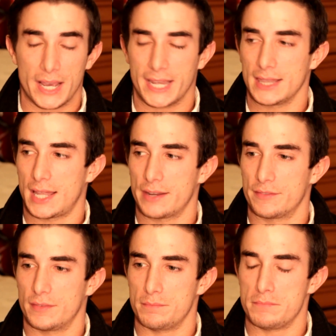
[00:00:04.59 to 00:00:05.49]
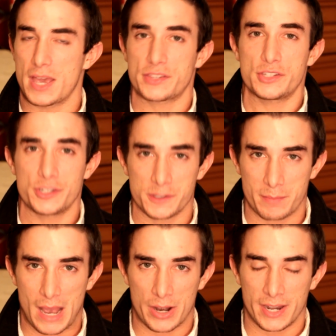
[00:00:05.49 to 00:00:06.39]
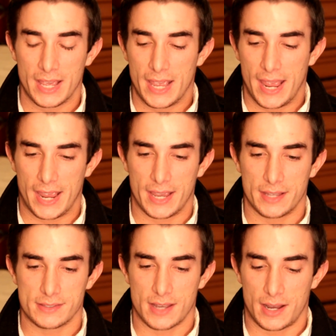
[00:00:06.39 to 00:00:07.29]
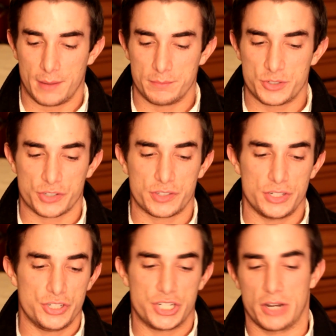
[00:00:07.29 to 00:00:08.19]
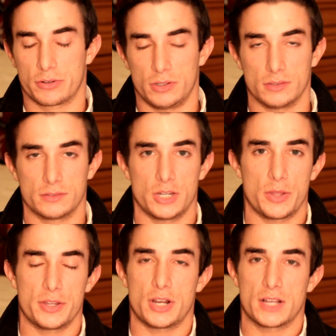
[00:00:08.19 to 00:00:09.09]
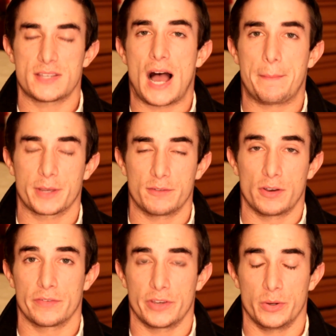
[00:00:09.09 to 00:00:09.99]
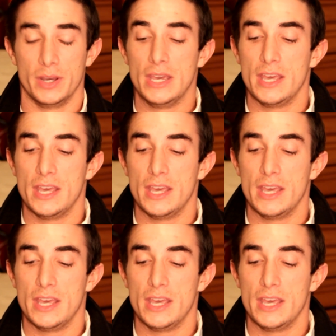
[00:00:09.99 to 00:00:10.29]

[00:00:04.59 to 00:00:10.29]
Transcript: I get a lot of messages about it, and um, just in general, you know, a, a topic of overview.